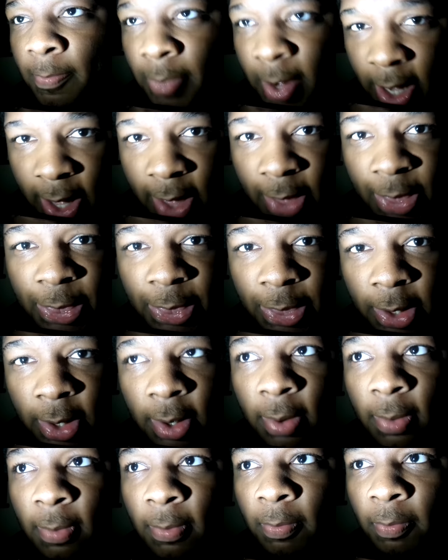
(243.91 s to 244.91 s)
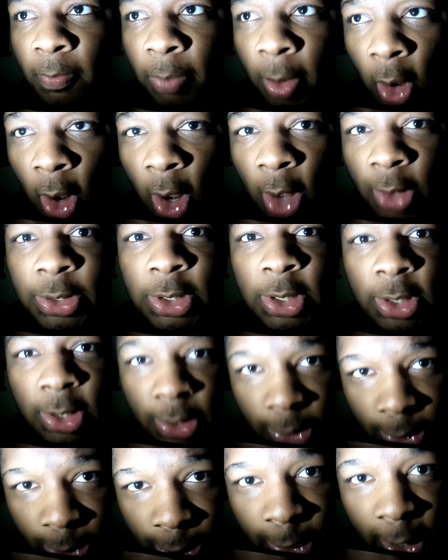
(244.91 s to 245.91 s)
Beth bought
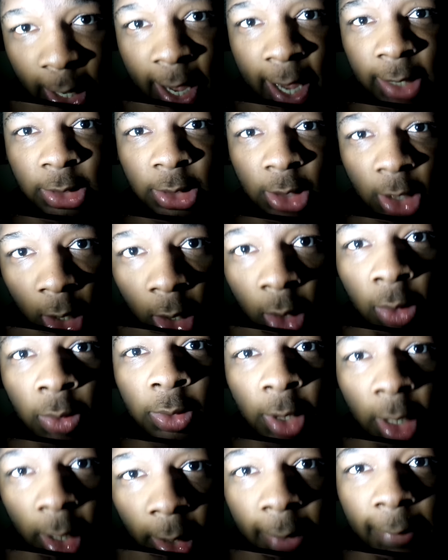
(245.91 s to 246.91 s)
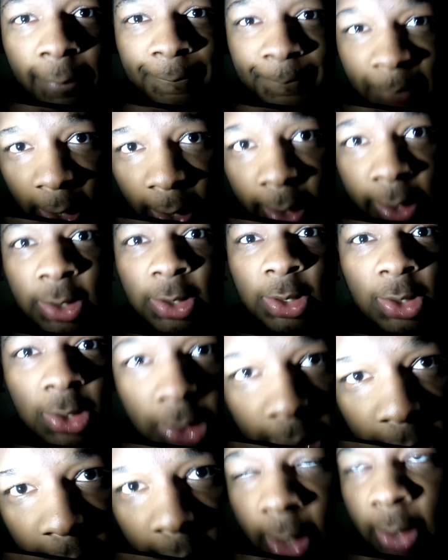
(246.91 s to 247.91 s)
that on her fucking
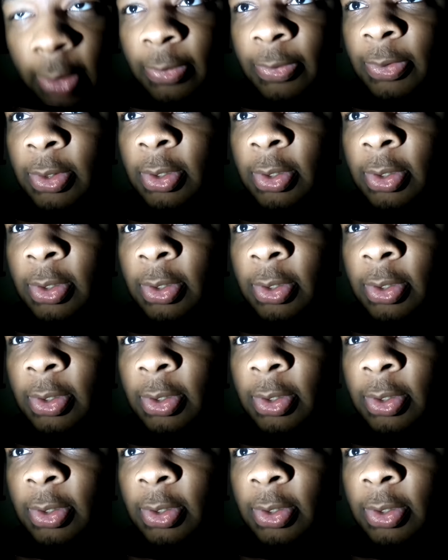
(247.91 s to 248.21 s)
self.